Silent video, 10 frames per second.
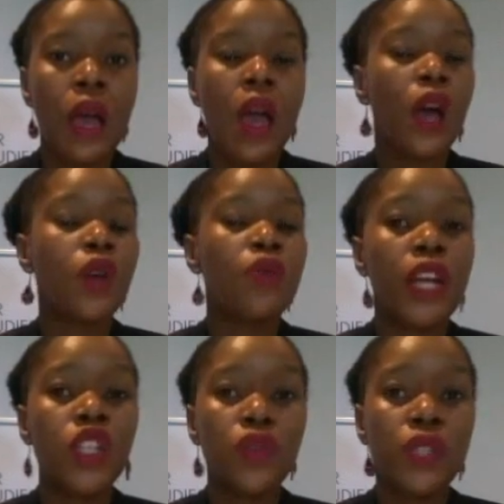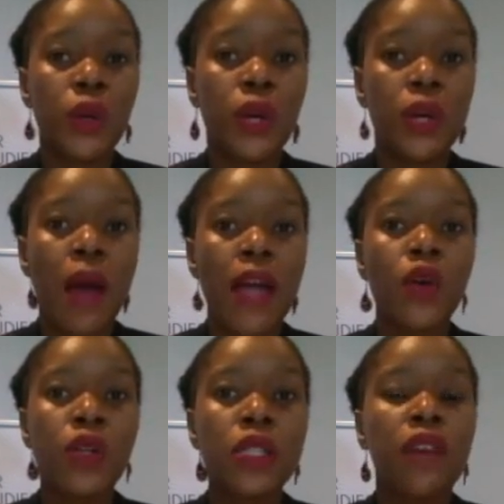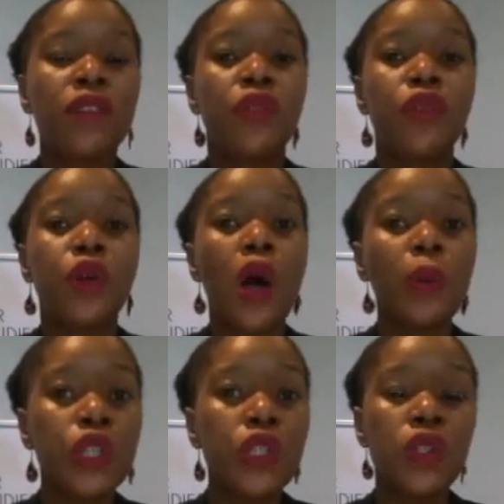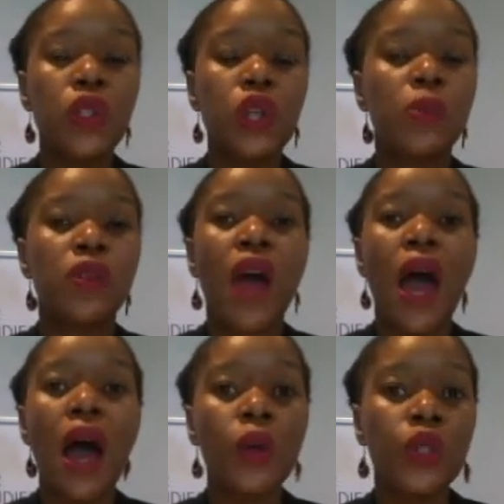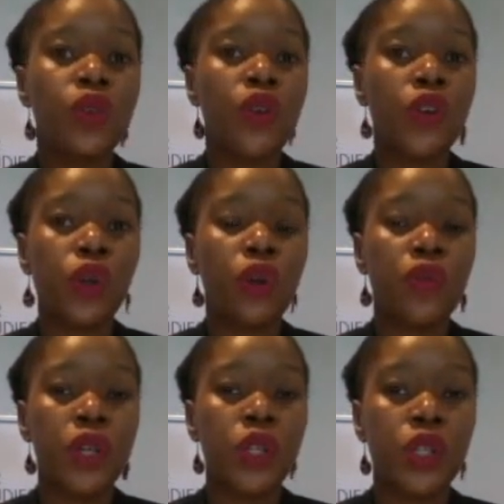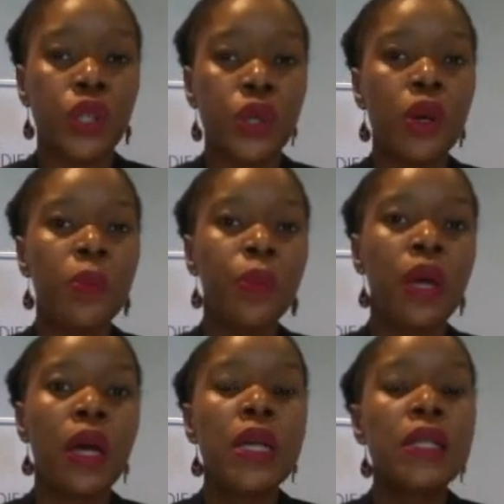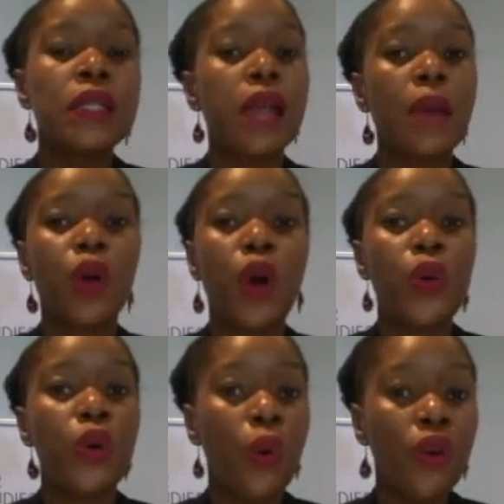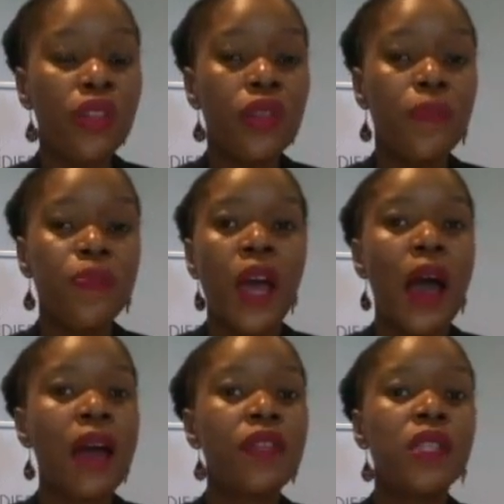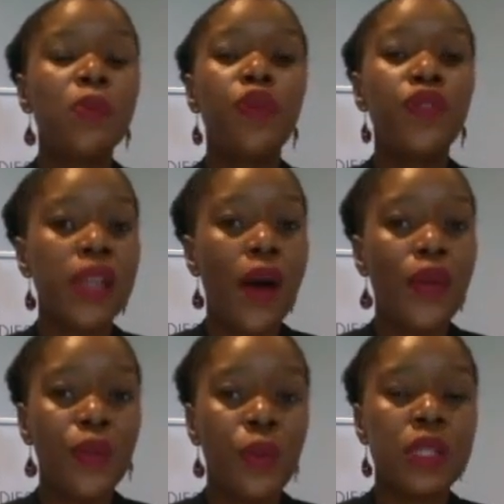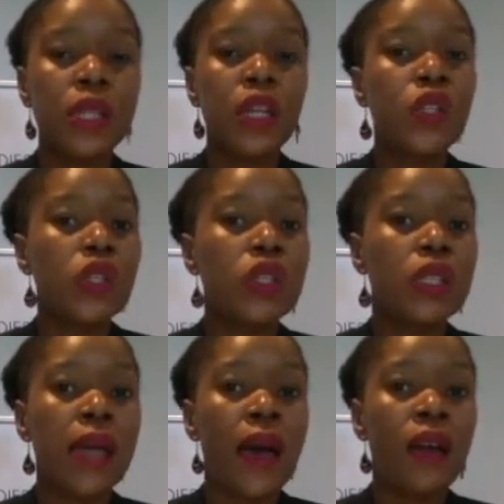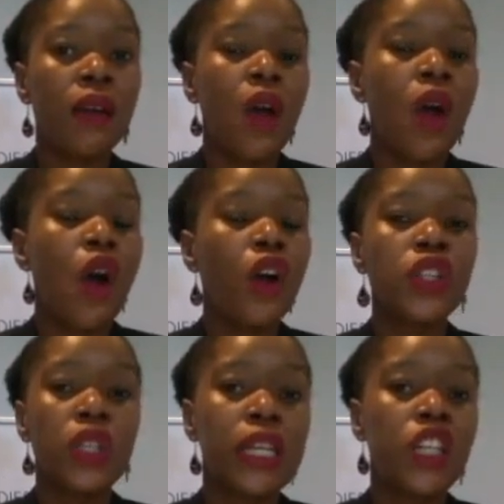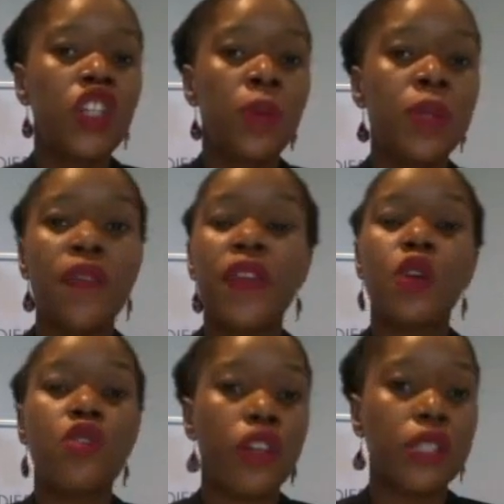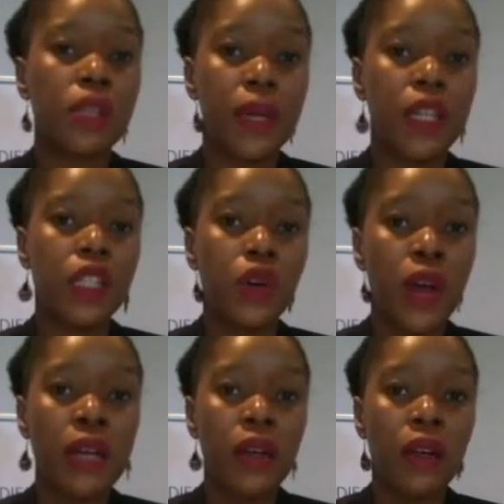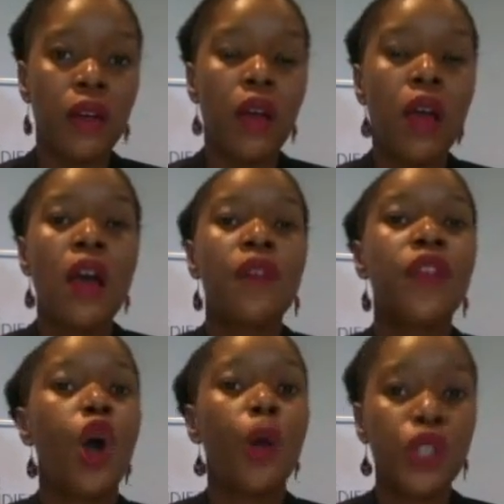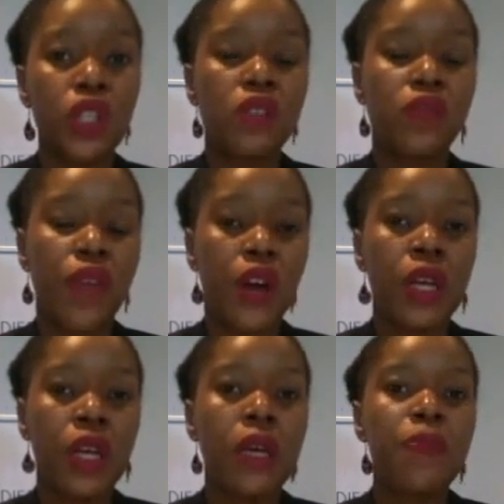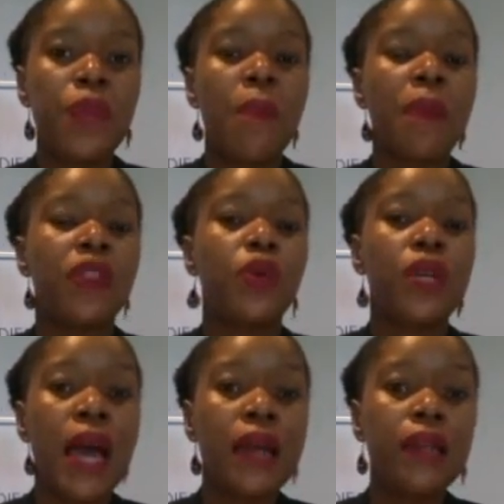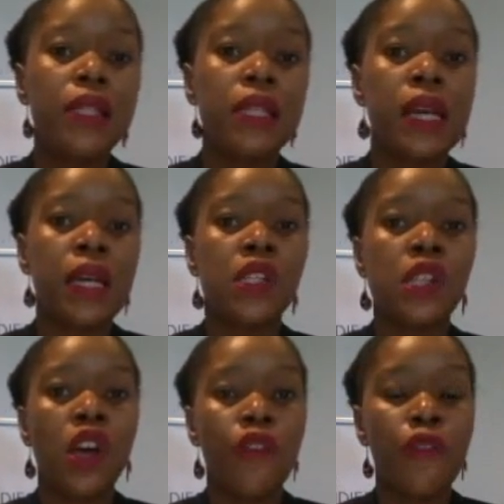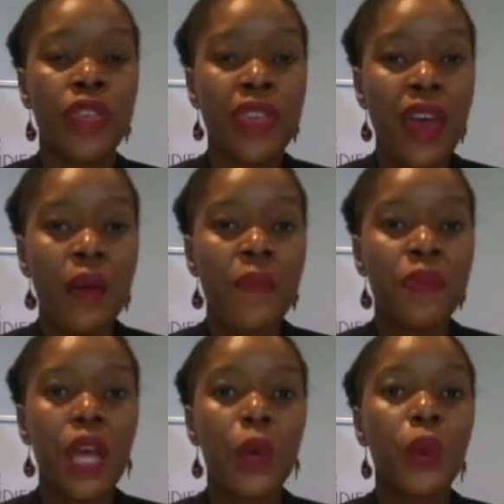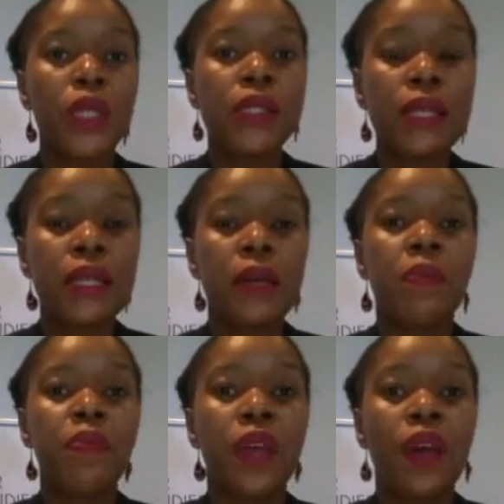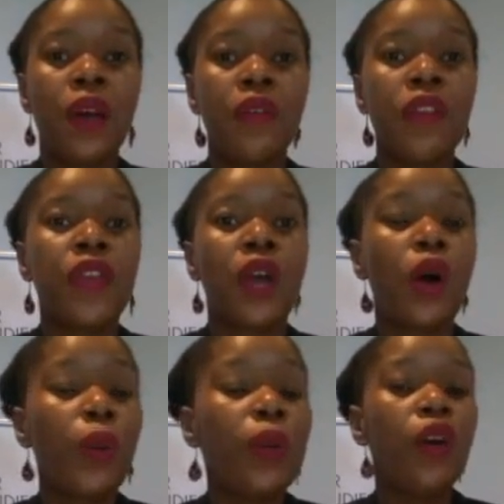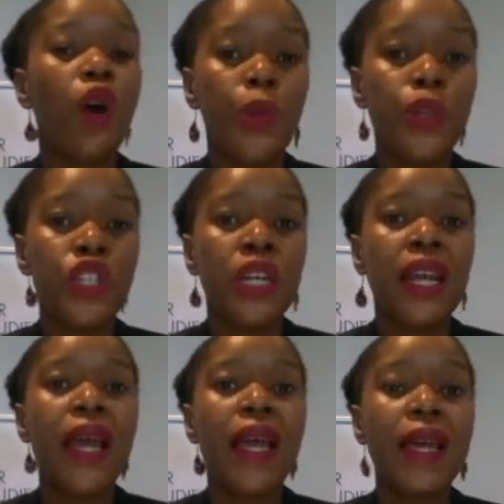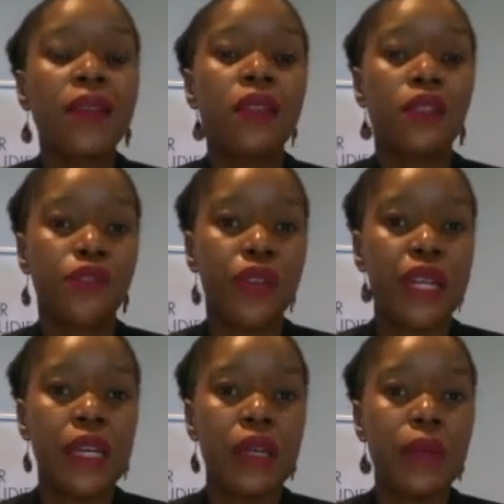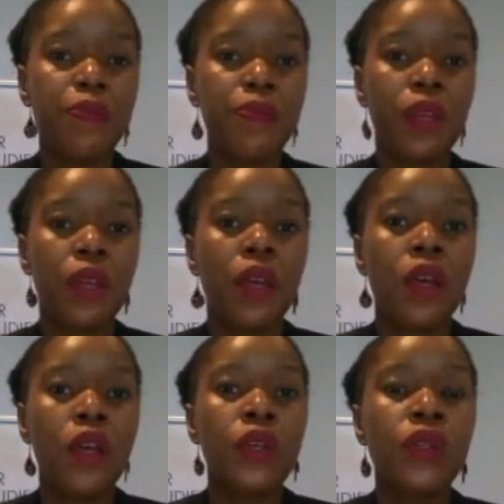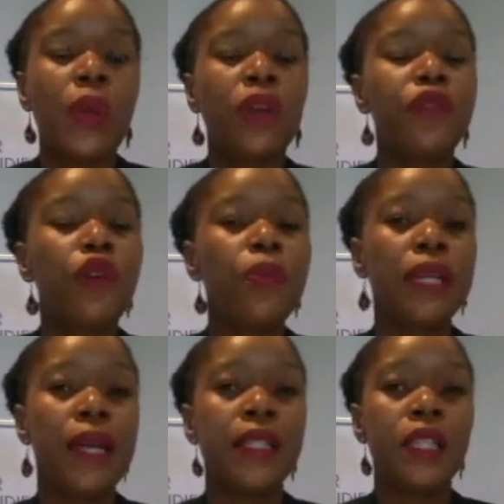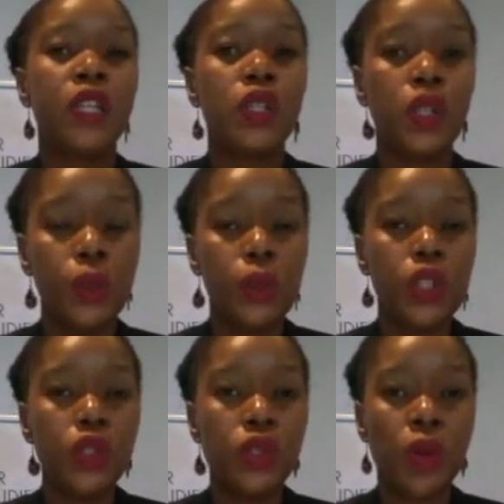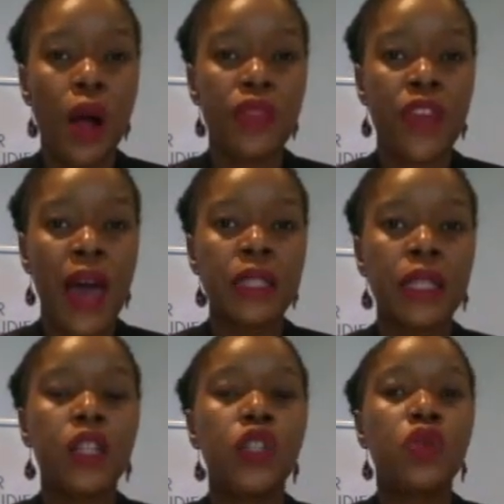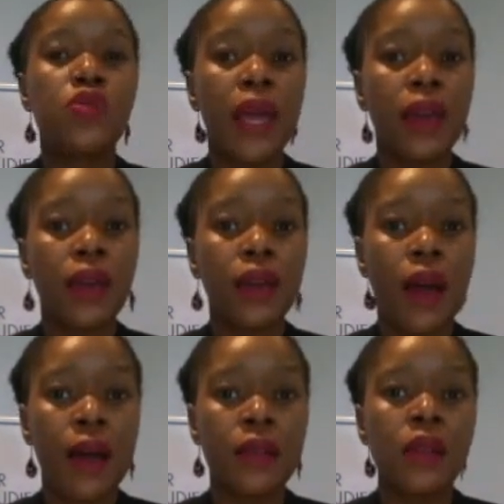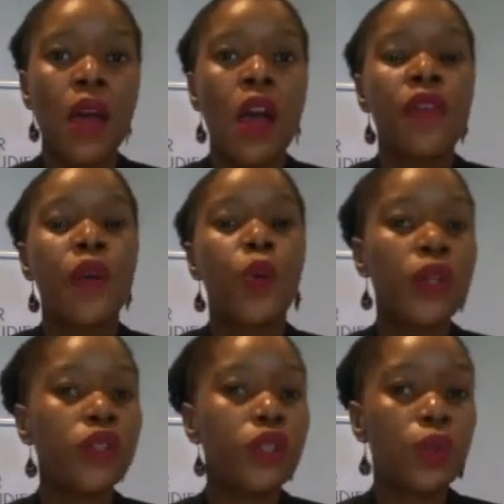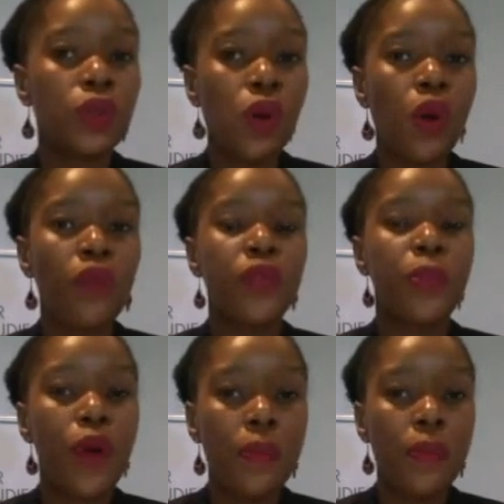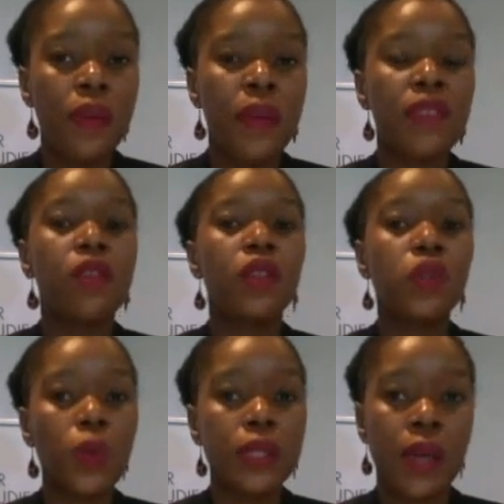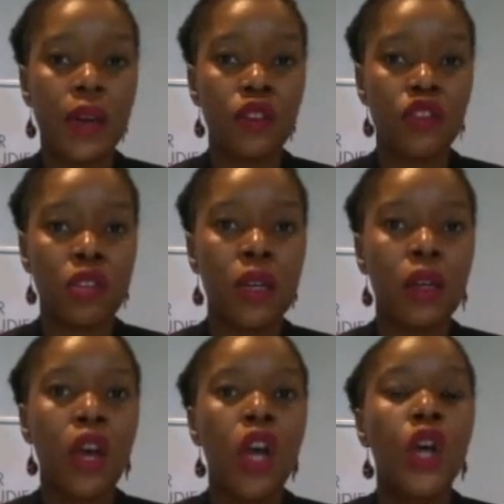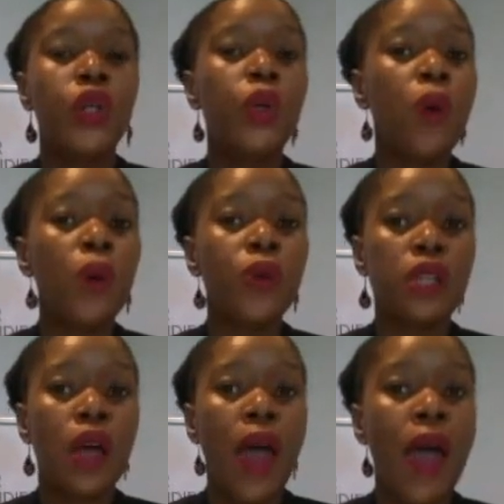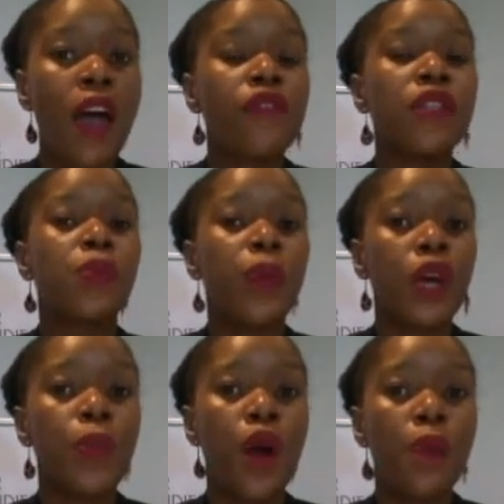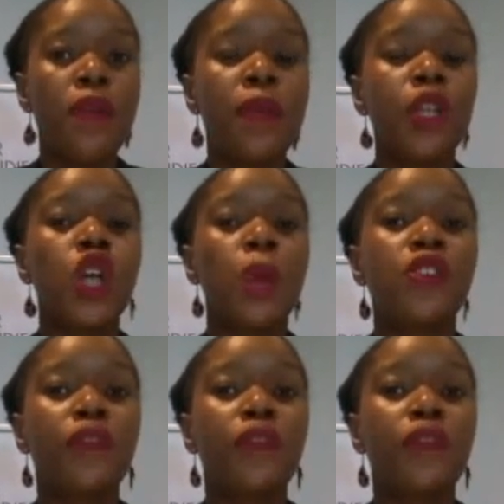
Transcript: A range of Syrian migrants have different options in terms of how to cross over into Europe. Some go north, others move southwards into Sudan, onto Egypt, and then across the Mediterranean. The options vary, but the reality is, for them, it would seem that their only option is to flee. So in formulating solutions around that, it is to recognize that once you solve the problem in the source country, you won't have as big a problem in terms of